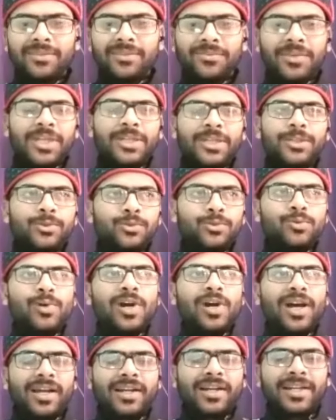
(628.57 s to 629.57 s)
thing, when
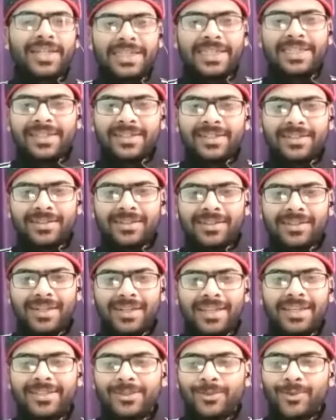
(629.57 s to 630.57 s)
you are here,
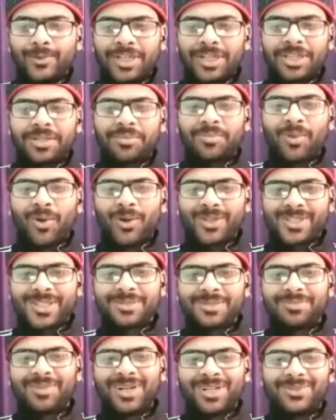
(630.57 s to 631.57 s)
like you are the
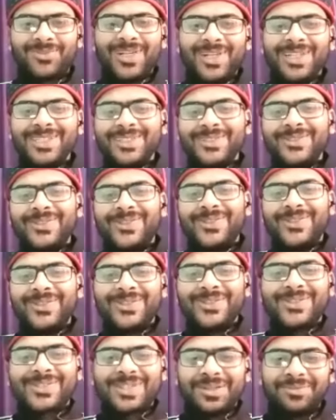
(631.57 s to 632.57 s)
boss, but when you go
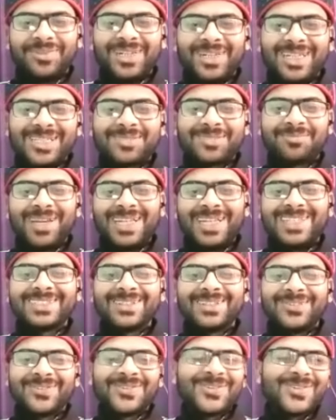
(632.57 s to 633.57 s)
to somebody's
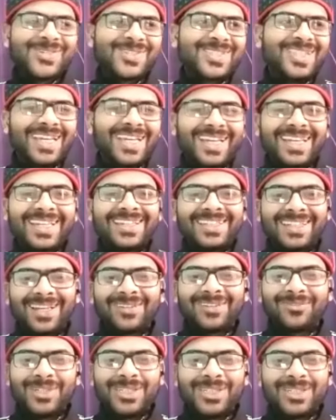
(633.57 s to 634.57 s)
place, of course, they can
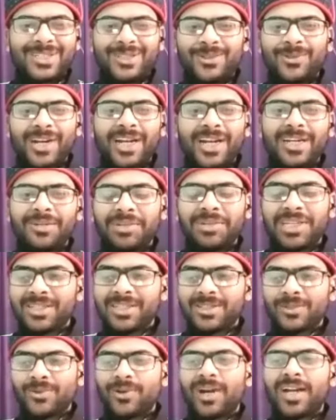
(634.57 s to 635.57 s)
convince you, right?
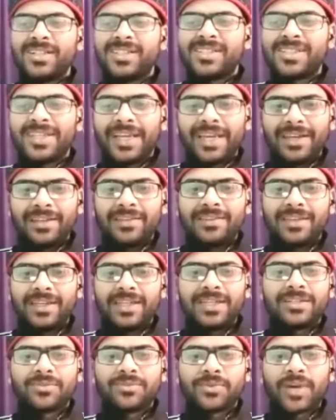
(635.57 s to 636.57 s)
Because you can't say
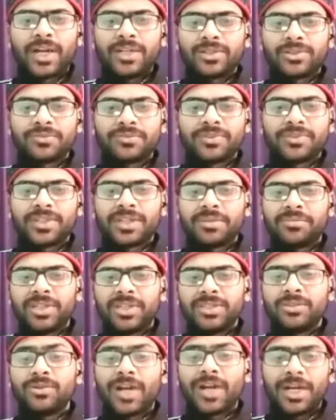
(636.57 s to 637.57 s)
anything in front of them
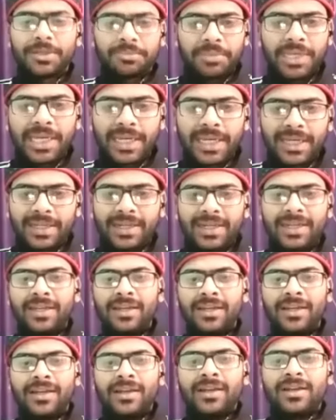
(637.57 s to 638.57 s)
and you can't be
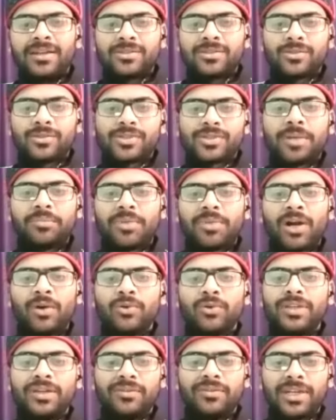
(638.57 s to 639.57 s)
angry. So
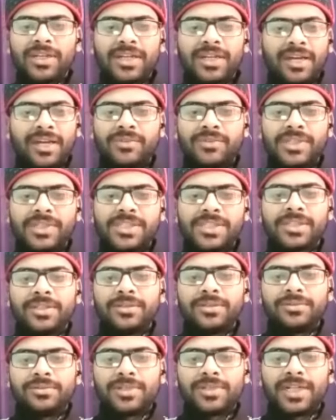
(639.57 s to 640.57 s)
somehow they will convince
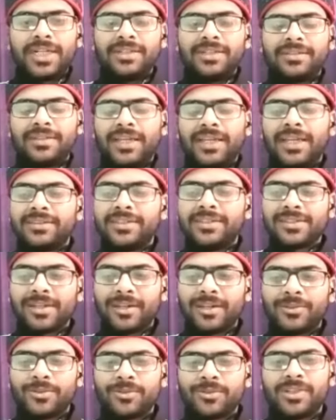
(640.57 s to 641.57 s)
you, right? That is
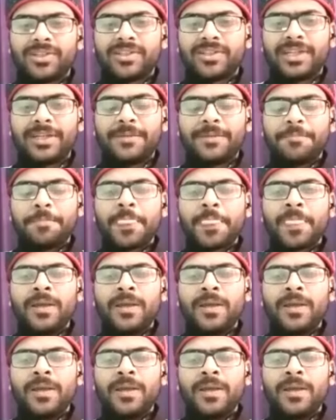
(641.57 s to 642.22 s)
also the thing.